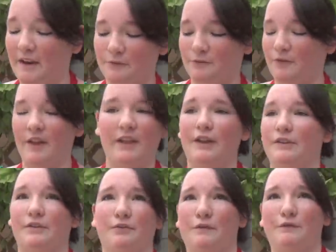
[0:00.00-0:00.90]
it really
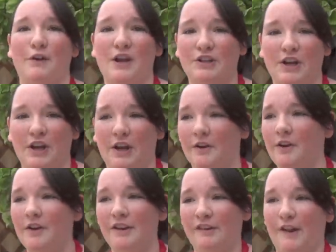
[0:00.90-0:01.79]
is a
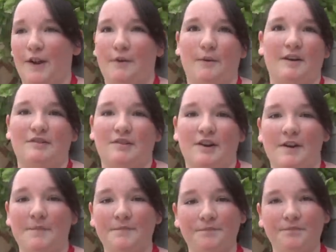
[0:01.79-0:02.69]
refreshing sandwich.
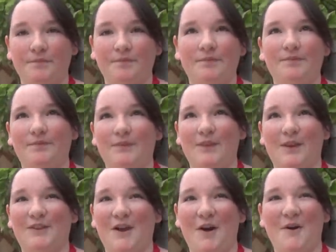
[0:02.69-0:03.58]

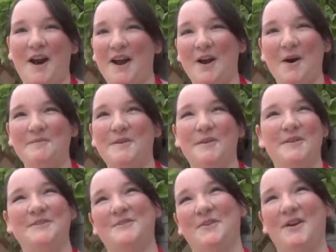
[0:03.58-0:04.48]
So I hope
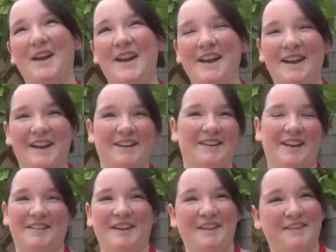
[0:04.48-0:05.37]
you enjoy it, and
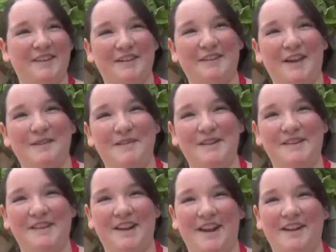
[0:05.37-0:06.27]
it's as easy as
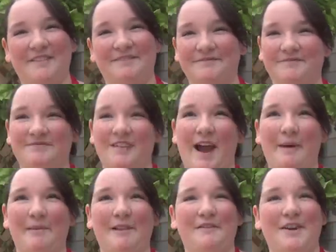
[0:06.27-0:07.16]
ABC.
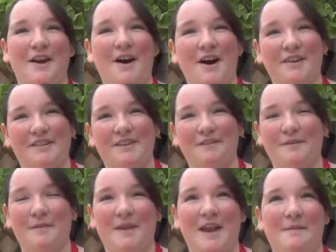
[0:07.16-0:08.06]
I'm Olivia
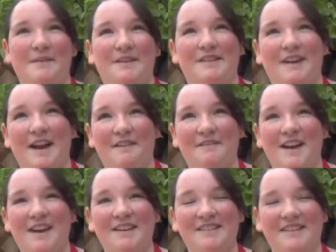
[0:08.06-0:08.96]
Osten from the ABC
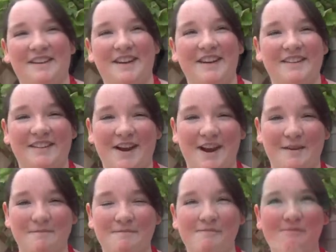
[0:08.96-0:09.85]
Cafe. See you next
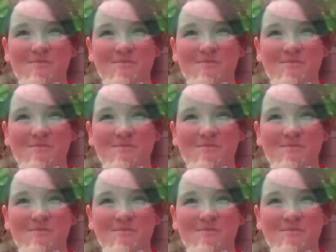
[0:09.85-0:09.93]
time.